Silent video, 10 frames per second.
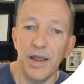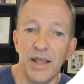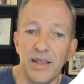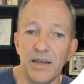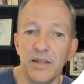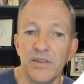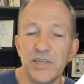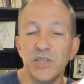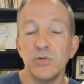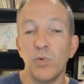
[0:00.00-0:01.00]
And then
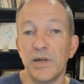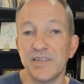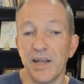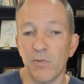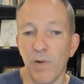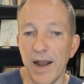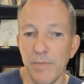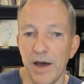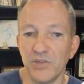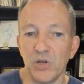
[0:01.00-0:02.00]
this is what it's going to write
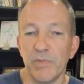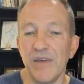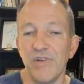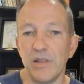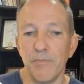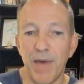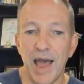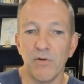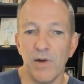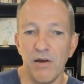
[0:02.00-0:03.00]
about. So I'm giving it the
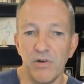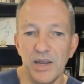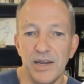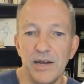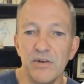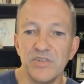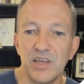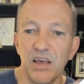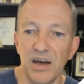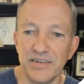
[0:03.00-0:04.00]
background. Here's
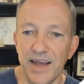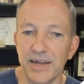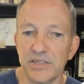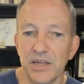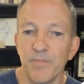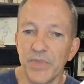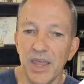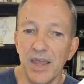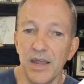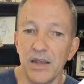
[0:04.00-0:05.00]
the context.
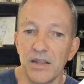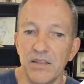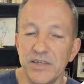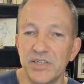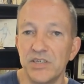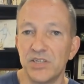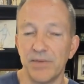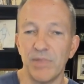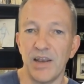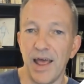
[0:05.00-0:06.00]
And this is
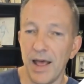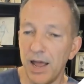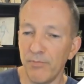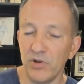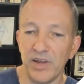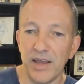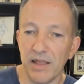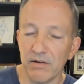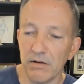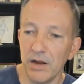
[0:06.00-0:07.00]
something that I put
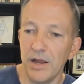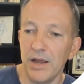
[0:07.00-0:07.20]
together